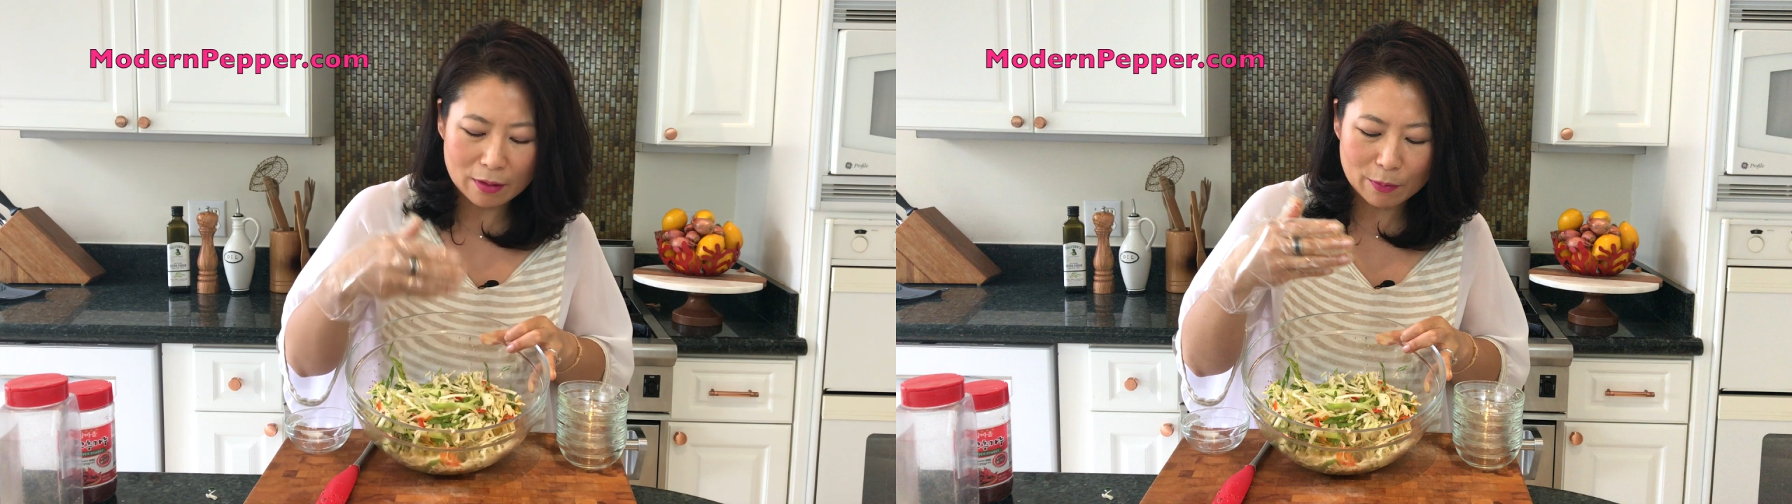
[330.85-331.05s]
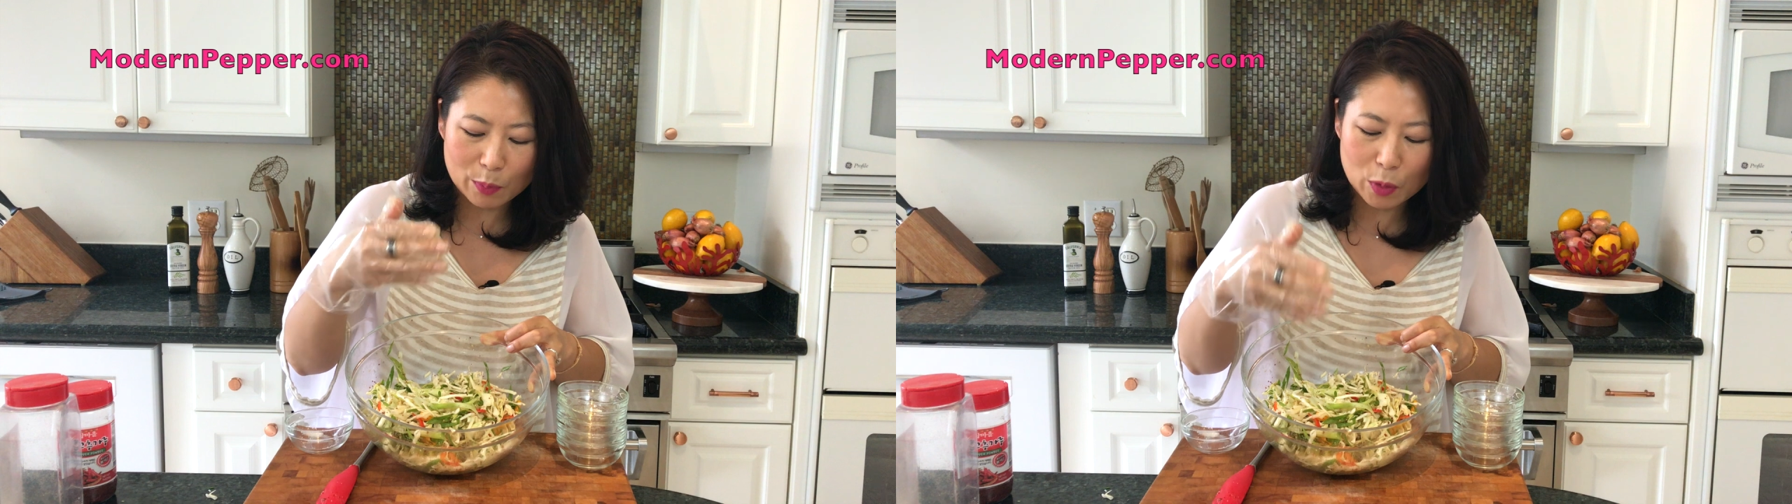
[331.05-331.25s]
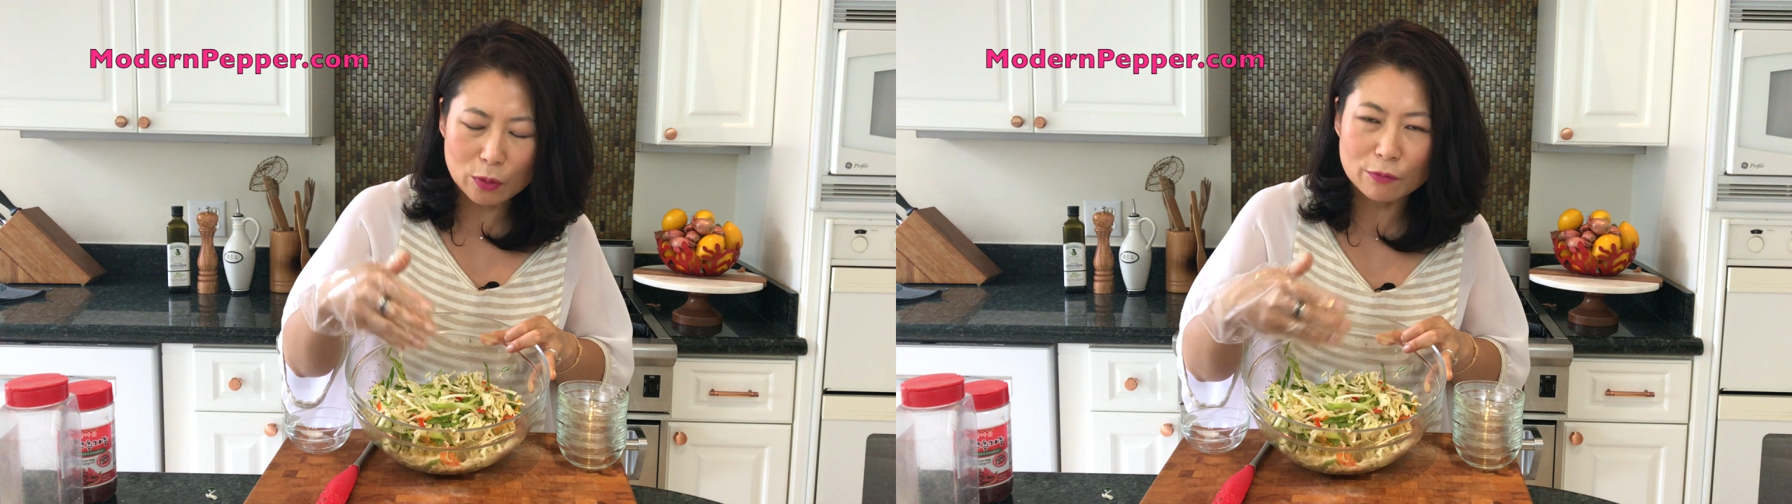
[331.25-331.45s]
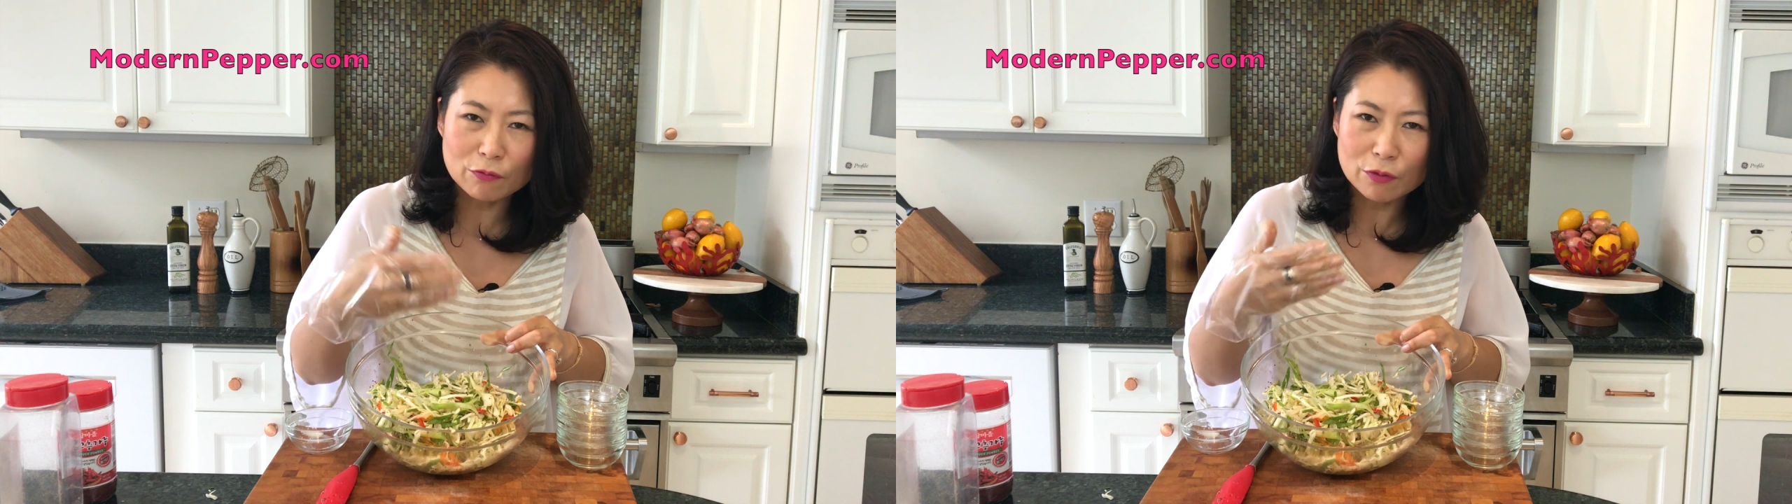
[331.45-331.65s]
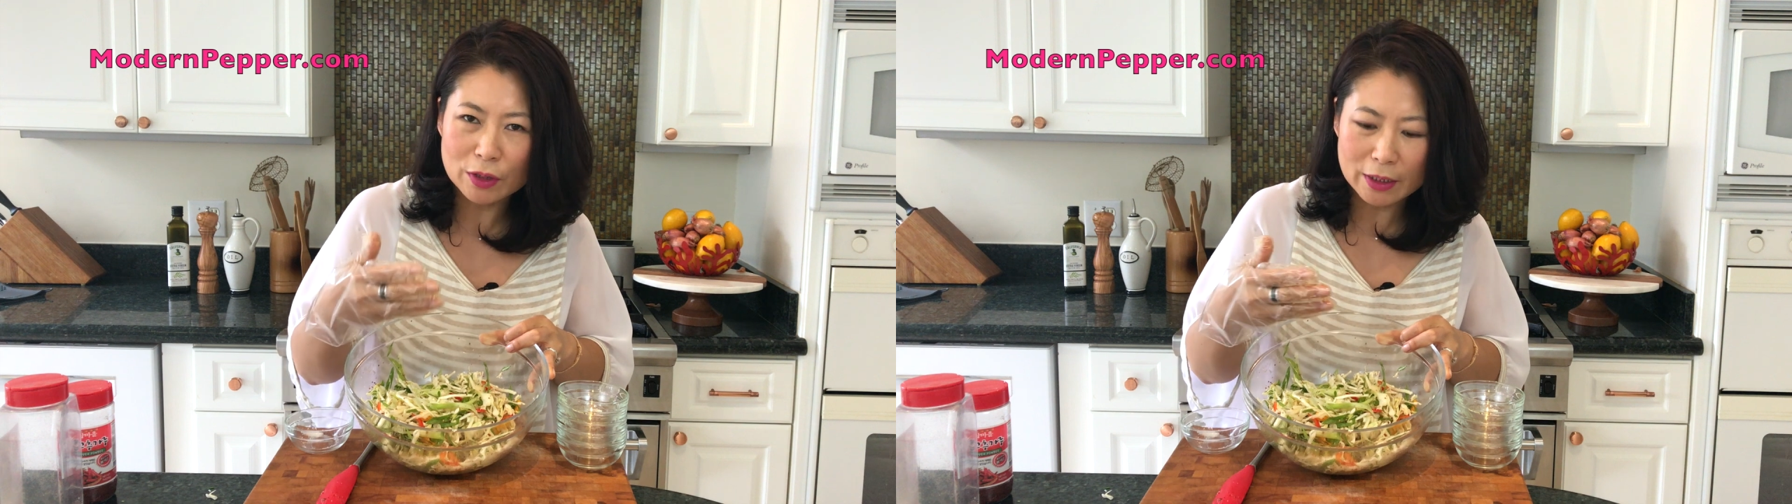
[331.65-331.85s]
the bowl
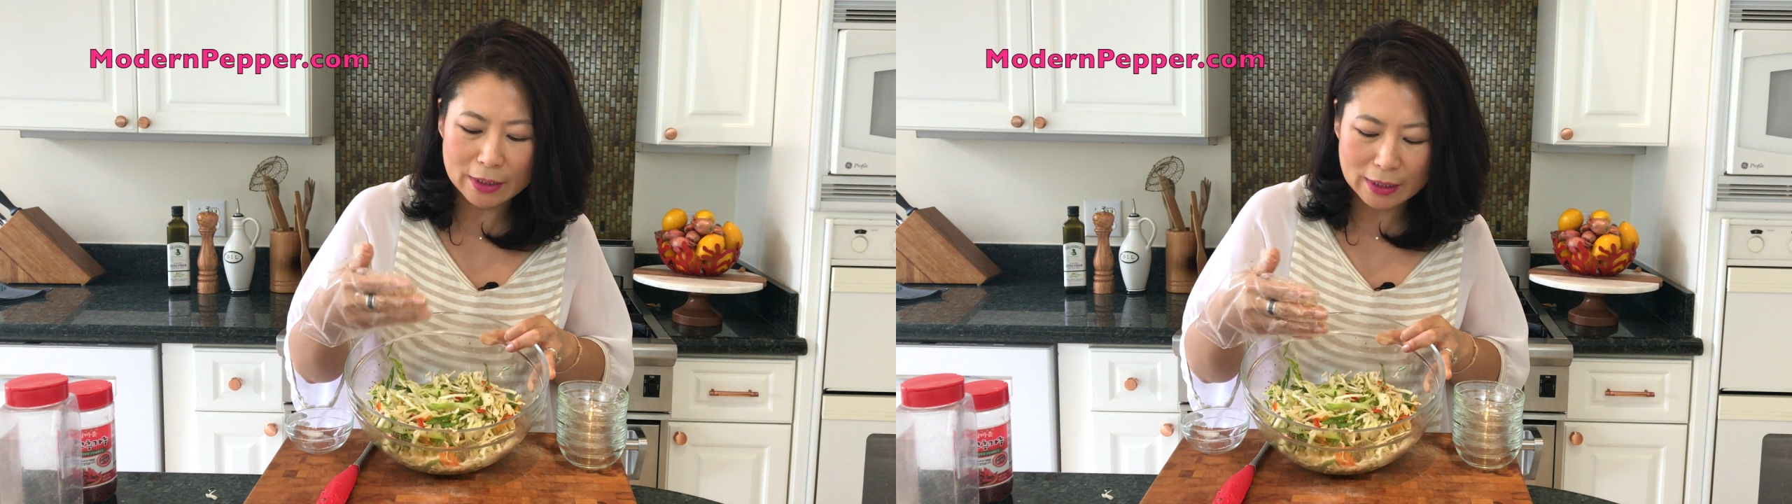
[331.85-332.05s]
really